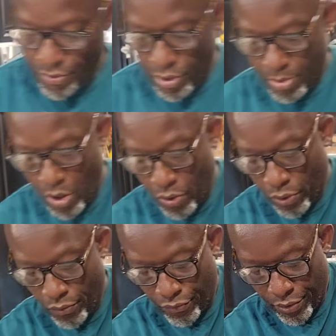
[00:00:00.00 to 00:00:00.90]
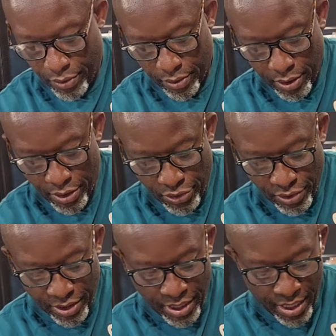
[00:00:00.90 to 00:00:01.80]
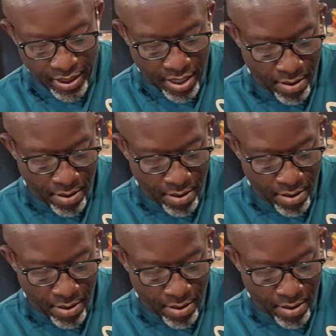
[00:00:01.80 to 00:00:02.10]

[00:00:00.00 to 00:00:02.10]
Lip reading: rub all over it. And as you can tell,